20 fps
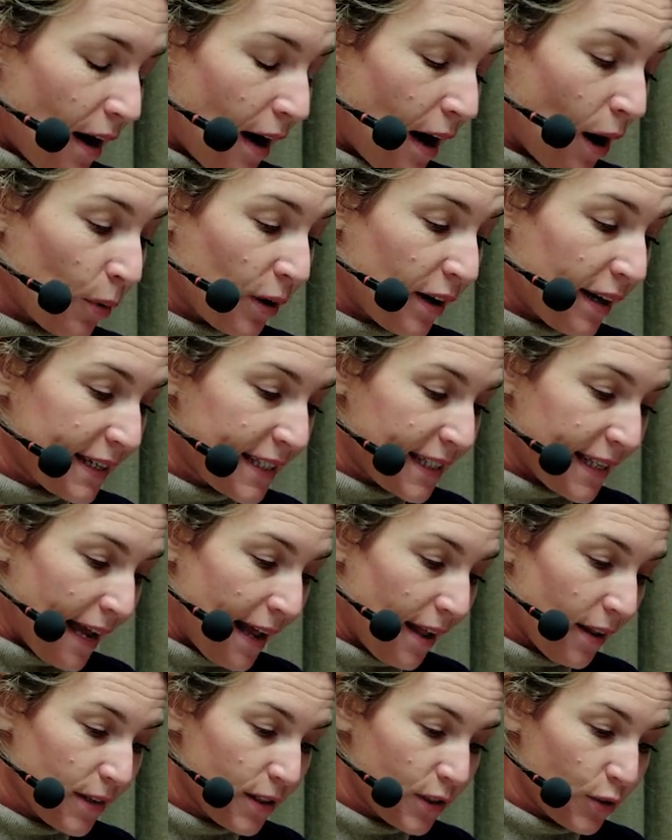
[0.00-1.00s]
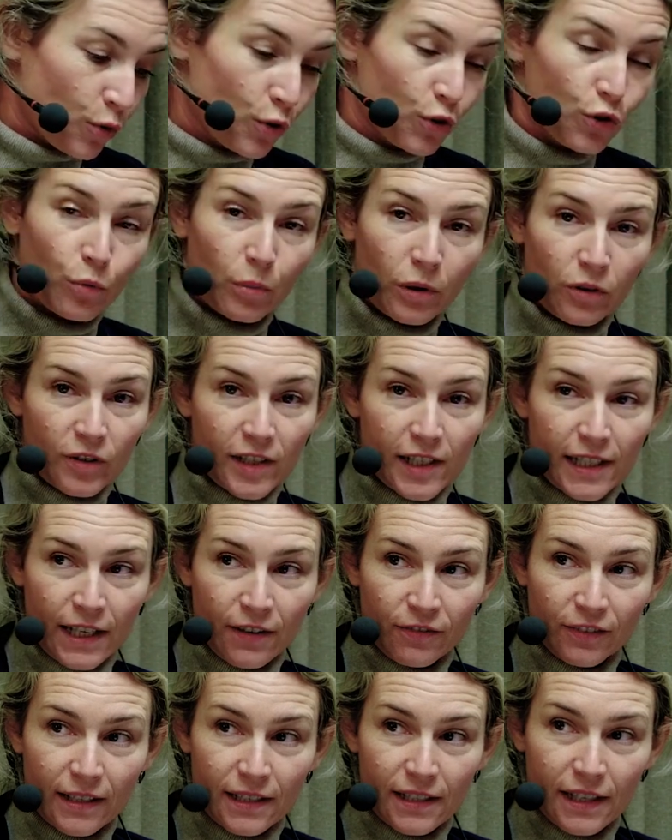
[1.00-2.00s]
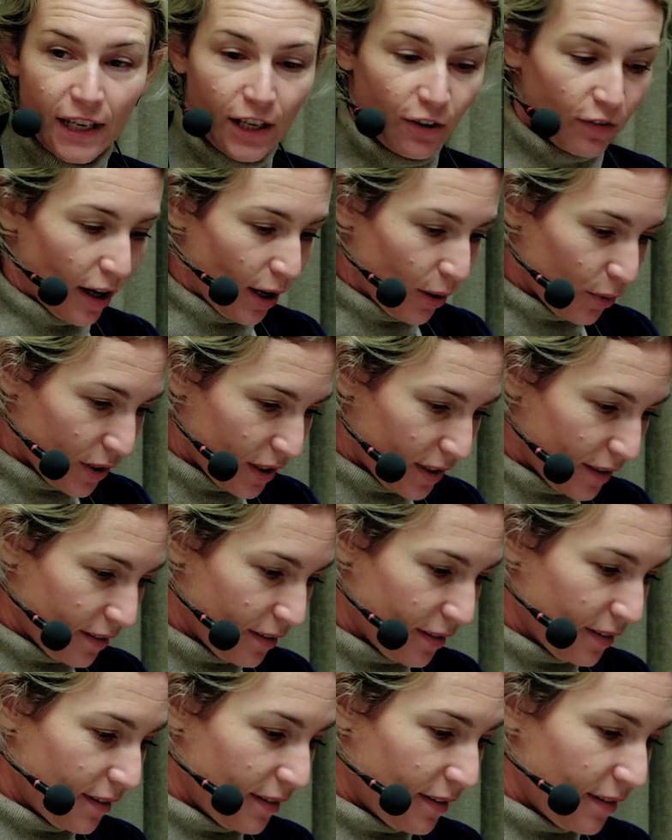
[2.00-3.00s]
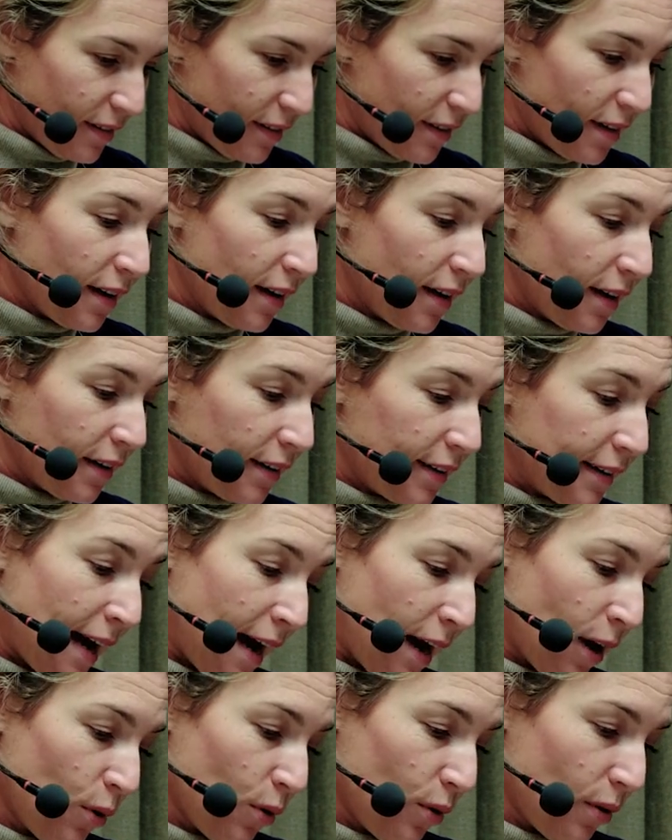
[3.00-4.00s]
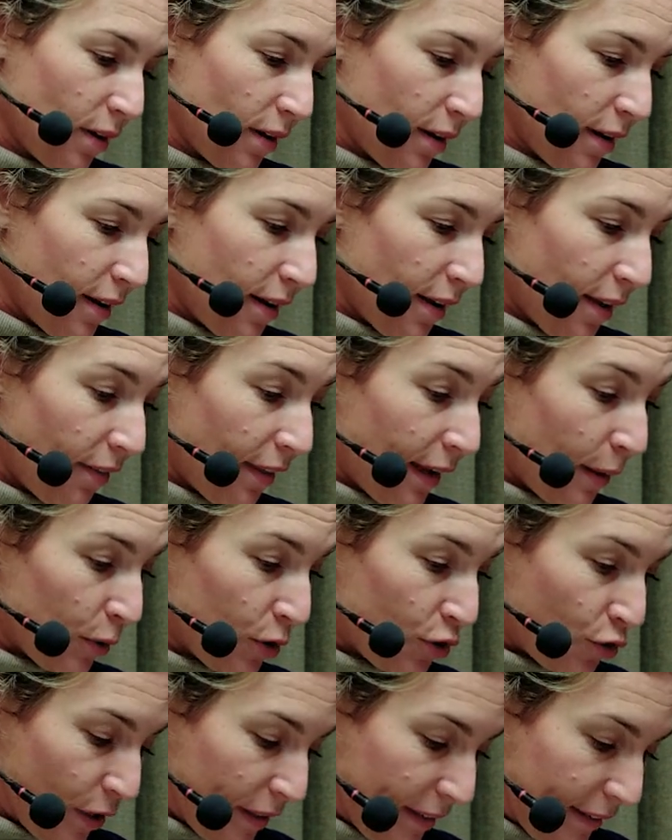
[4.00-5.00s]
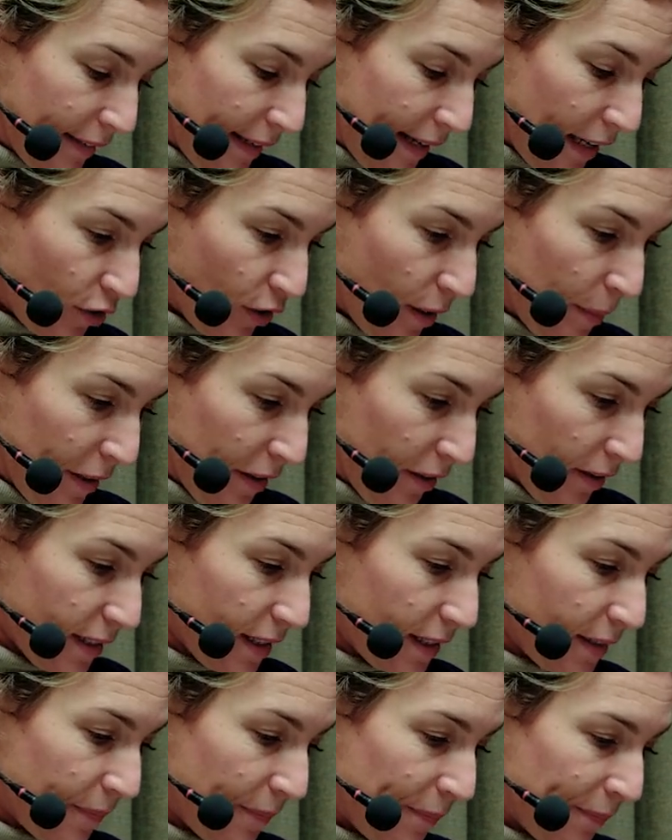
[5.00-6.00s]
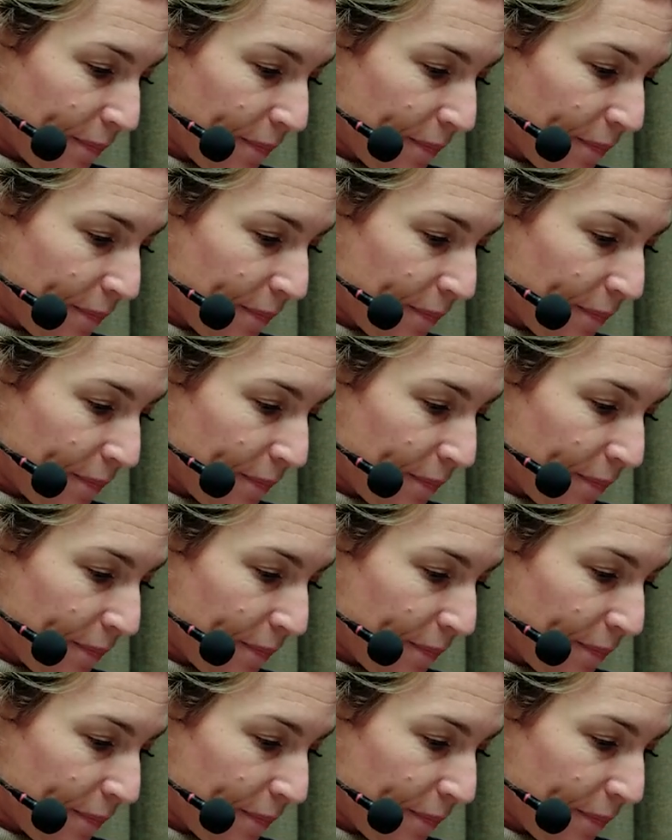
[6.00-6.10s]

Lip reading: Our exiles used to be received as heroes. Now, they were treated like criminals.